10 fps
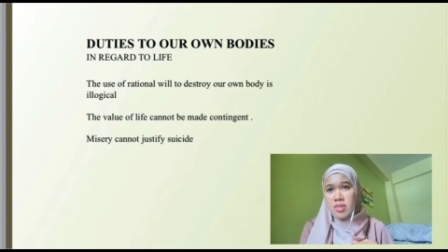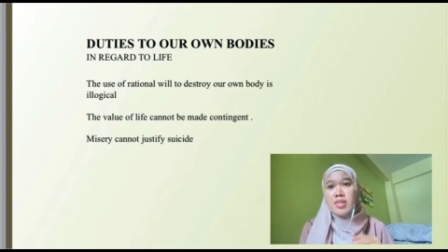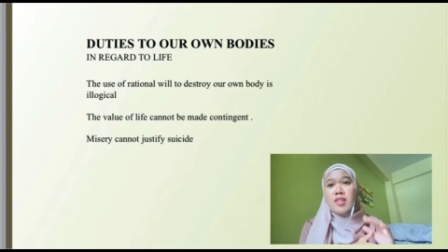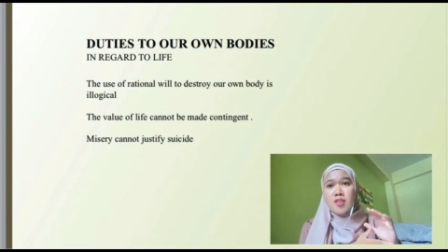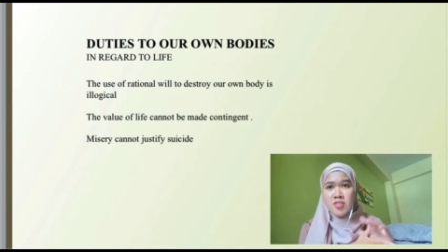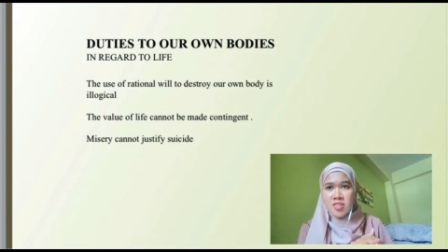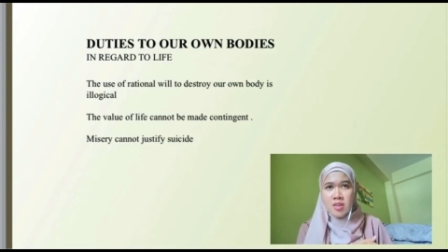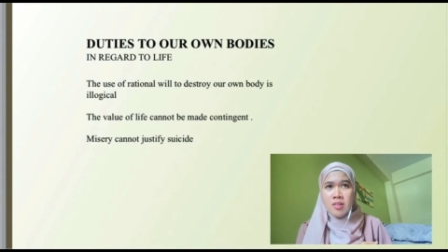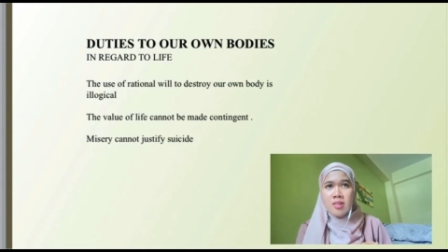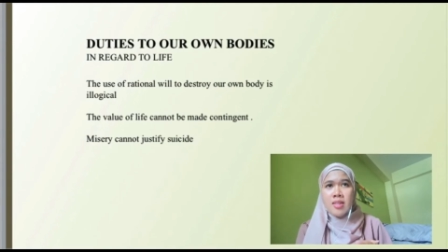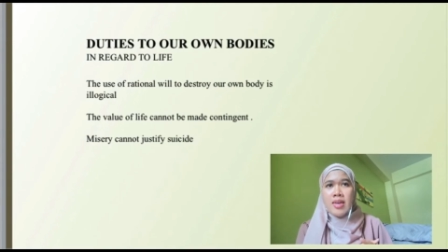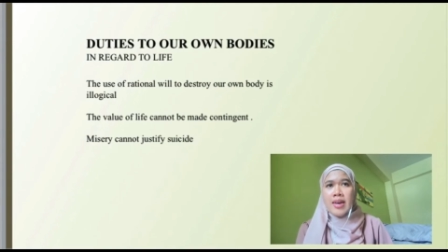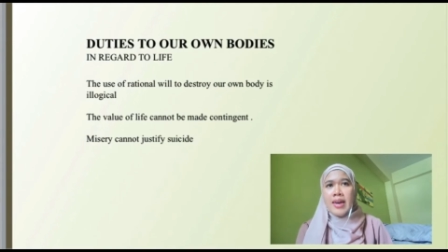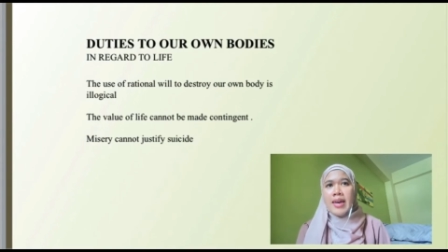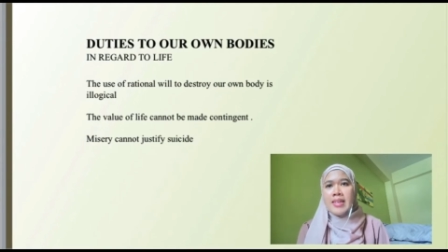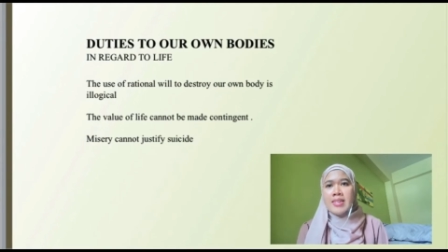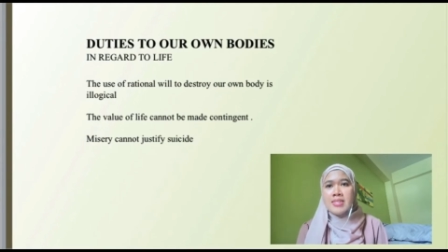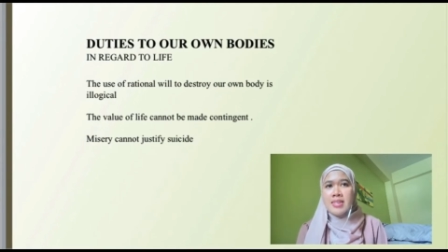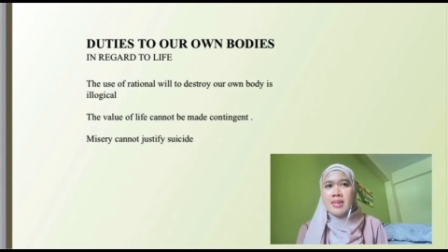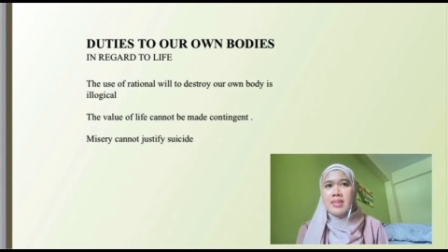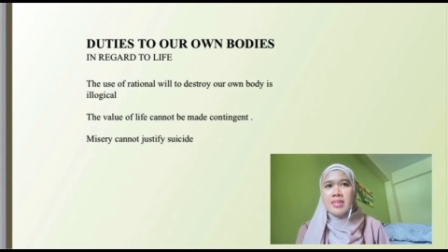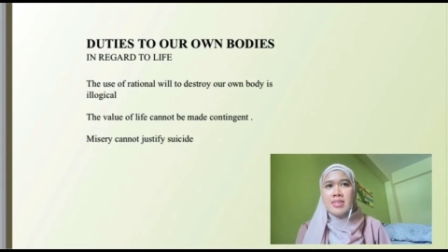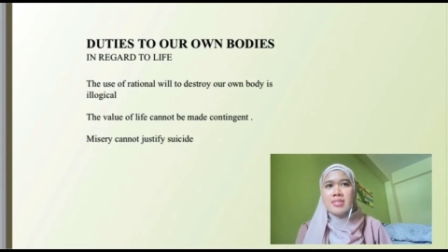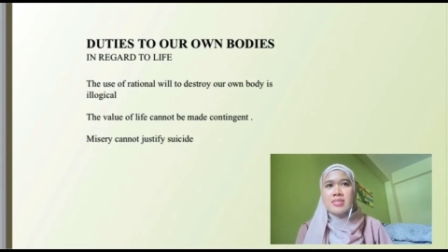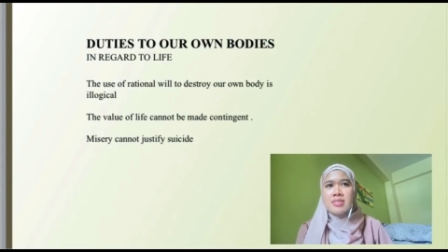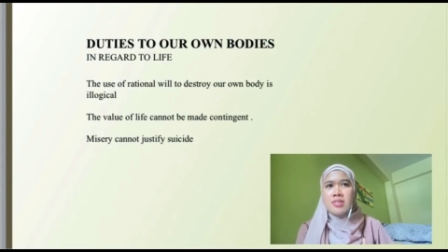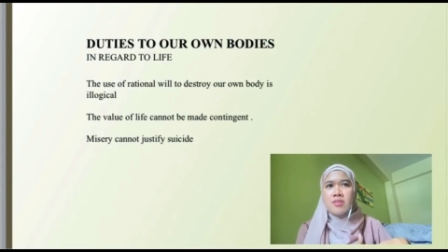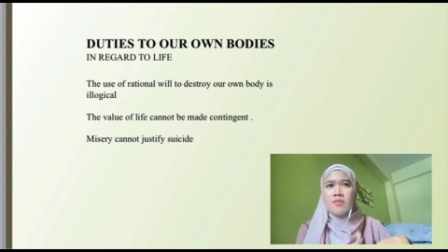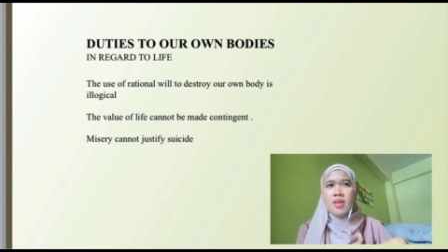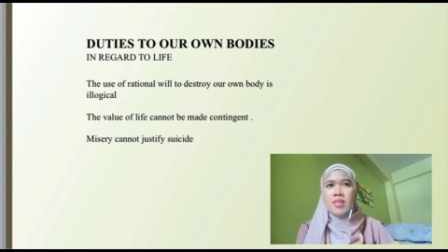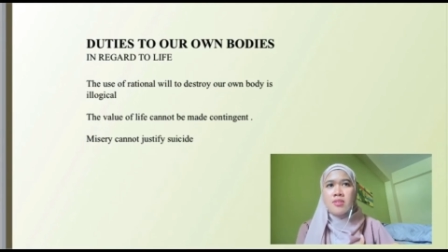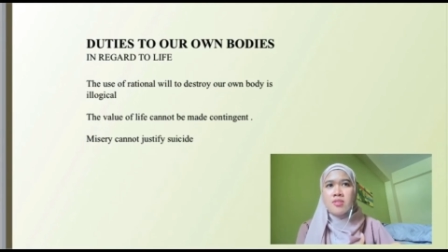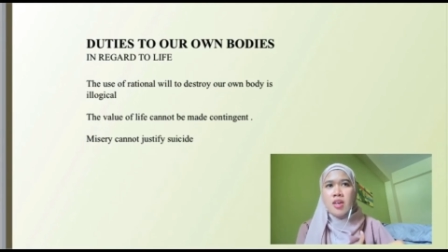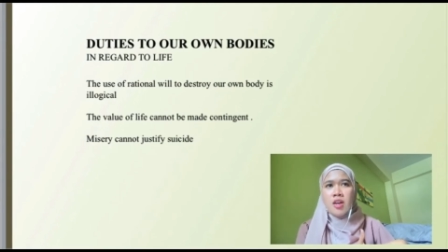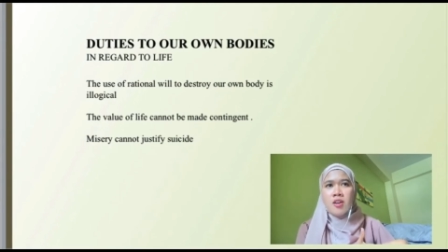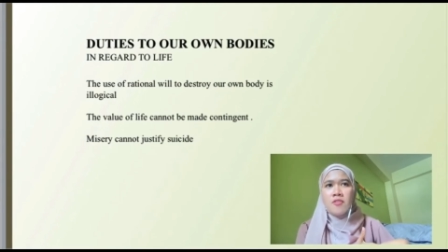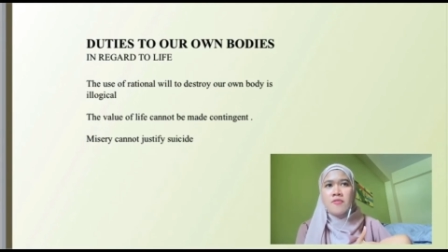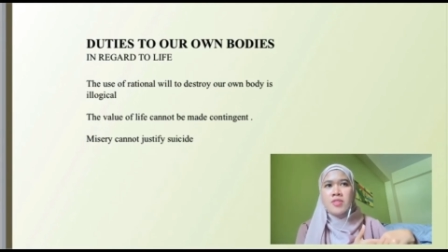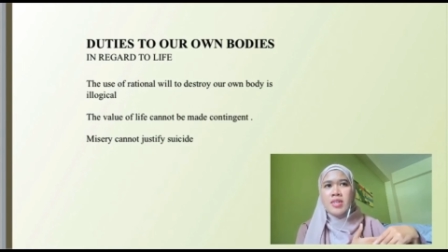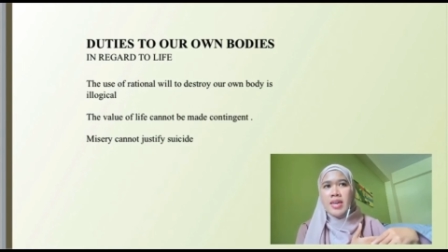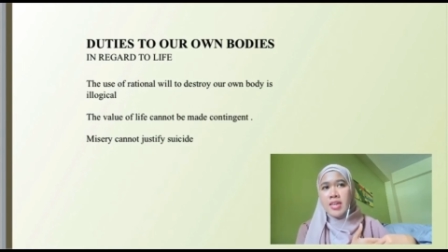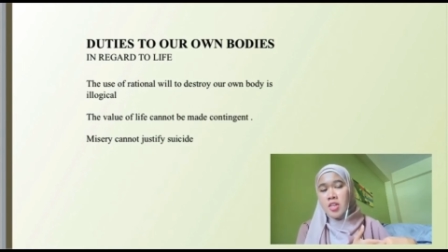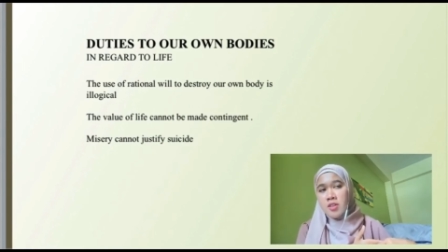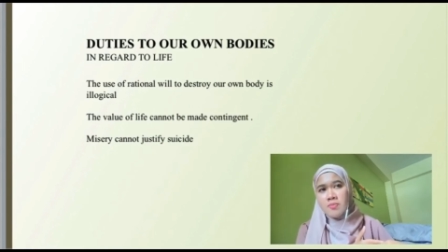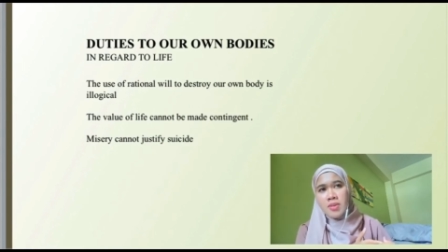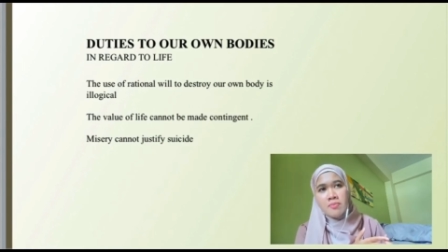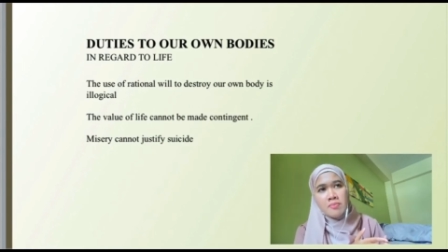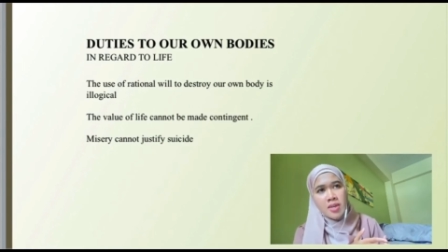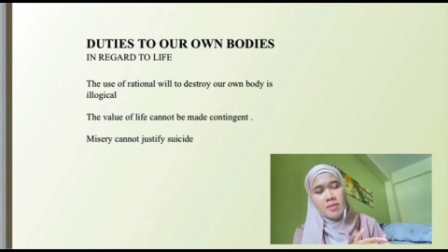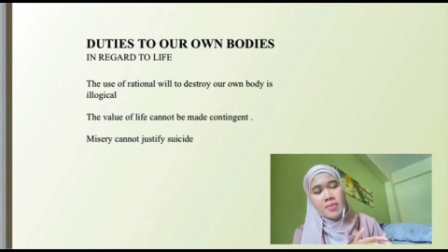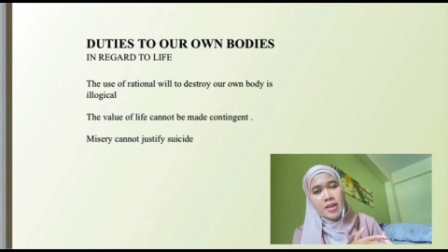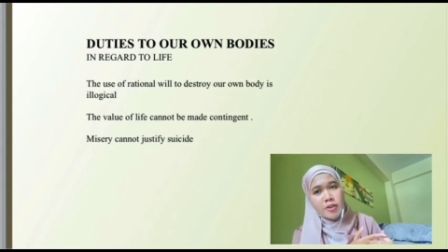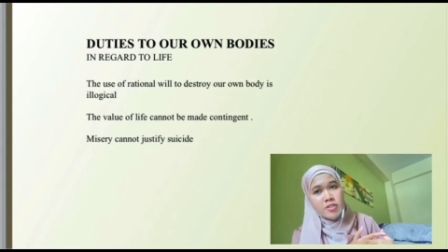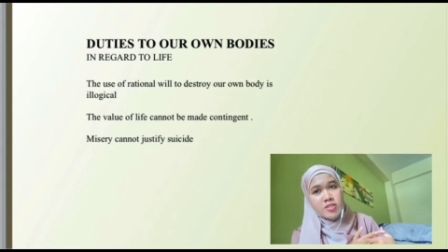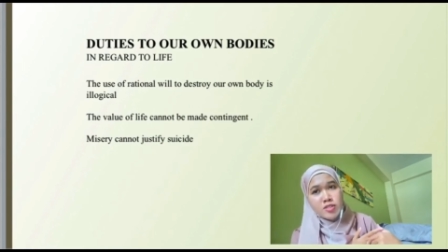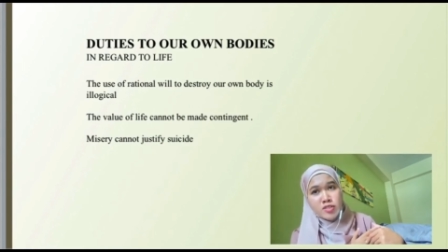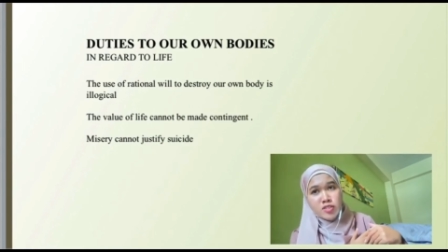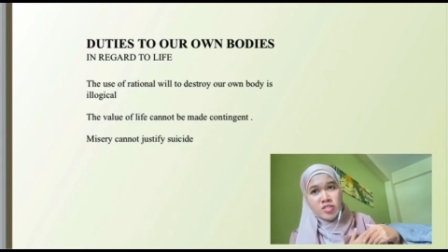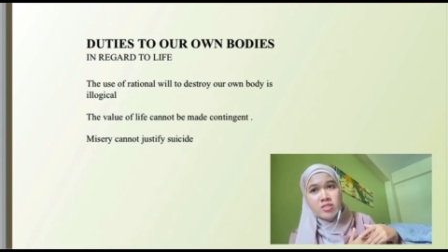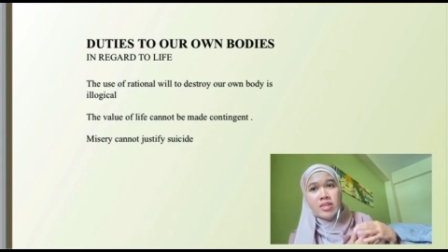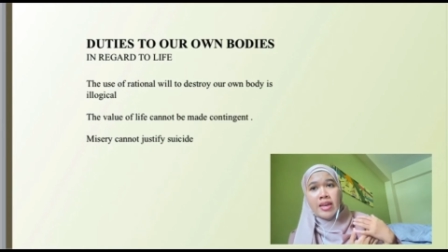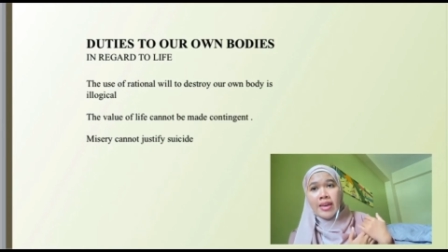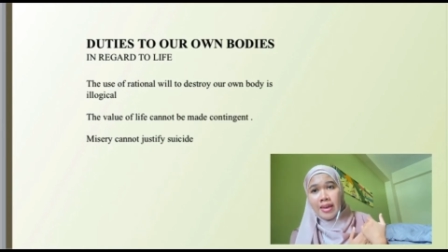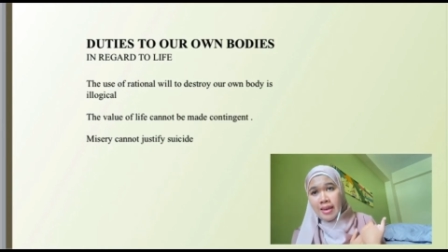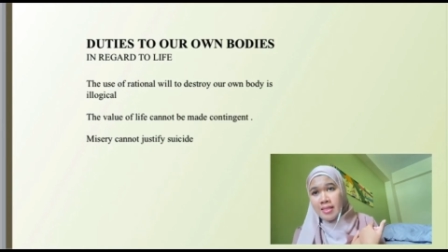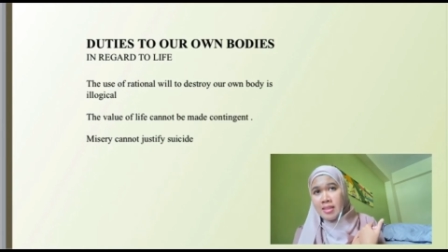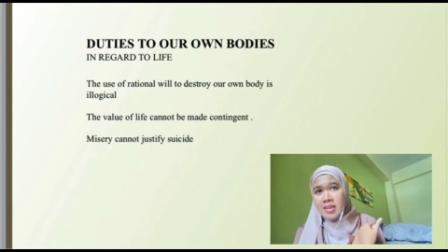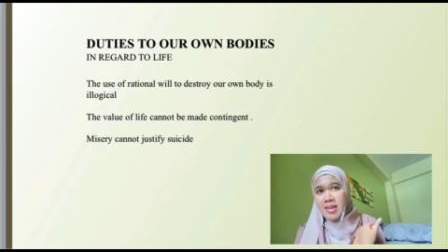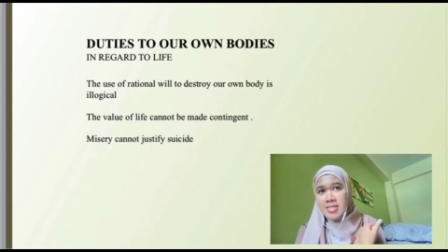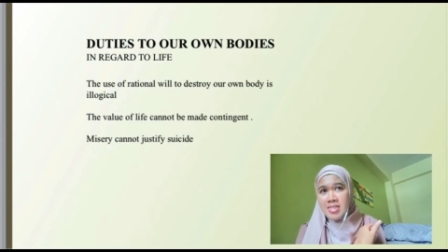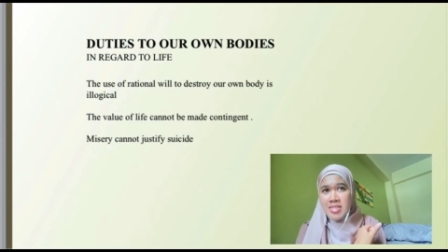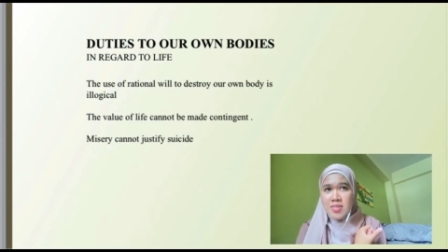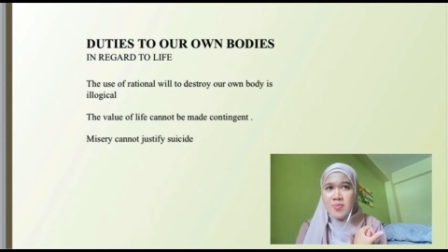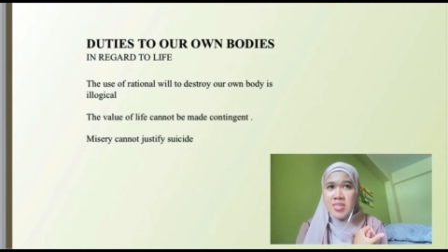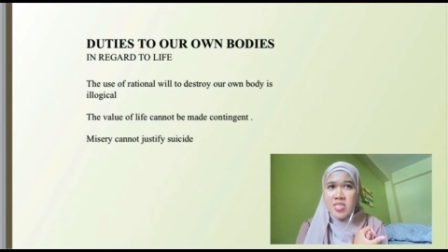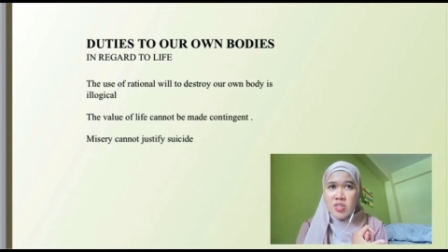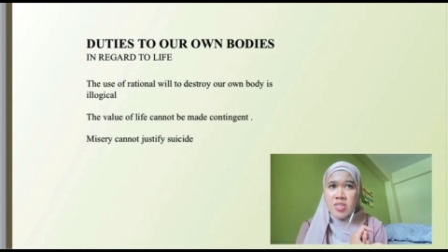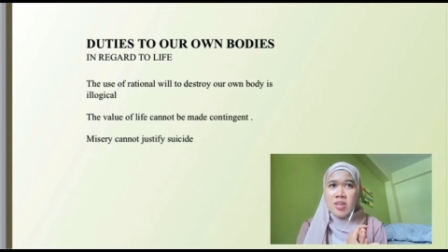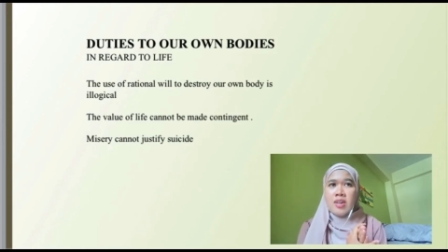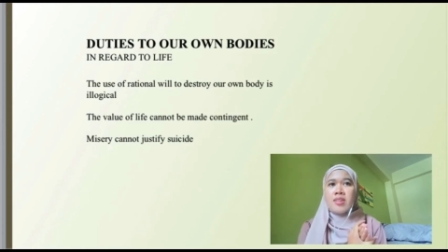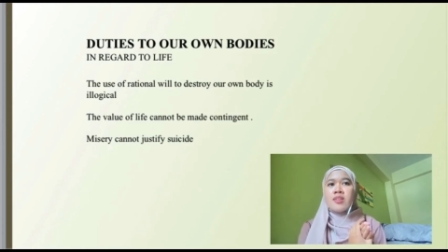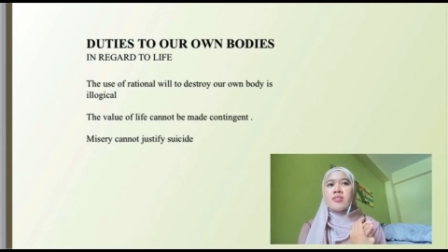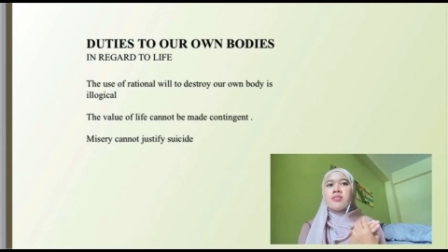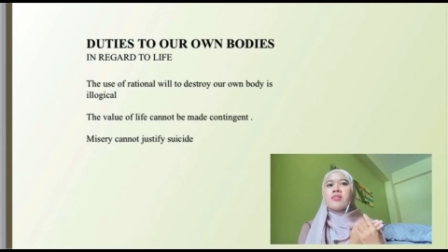illogical, and the second is the values of the cannot be made by contribute, and the last is mystery cannot